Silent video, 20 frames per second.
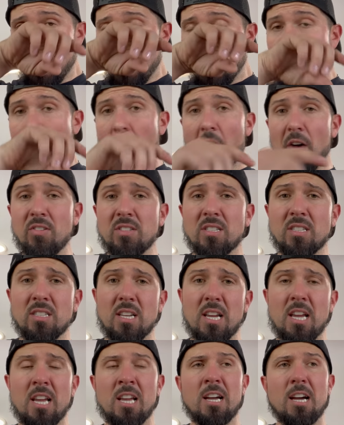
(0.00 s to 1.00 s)

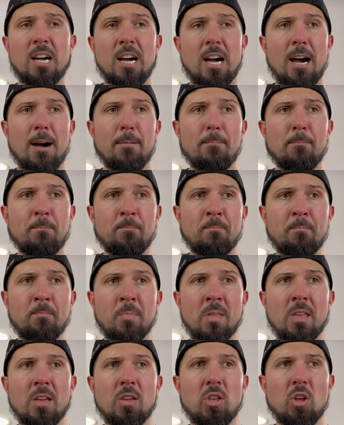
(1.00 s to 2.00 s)
Obviously, um,
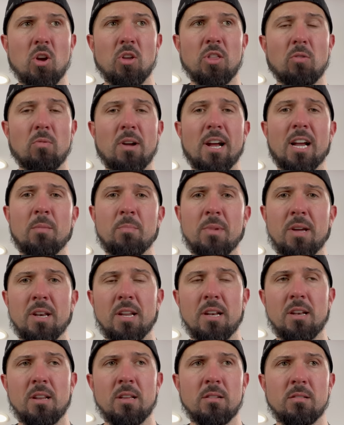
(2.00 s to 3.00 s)
you know, their
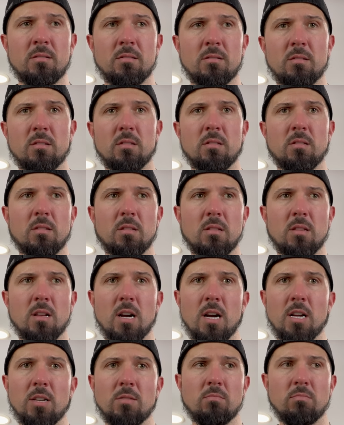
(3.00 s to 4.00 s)
recommended
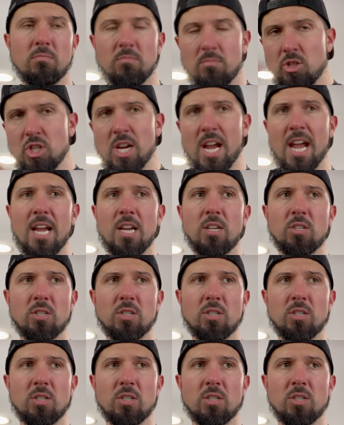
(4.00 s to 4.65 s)
uh, change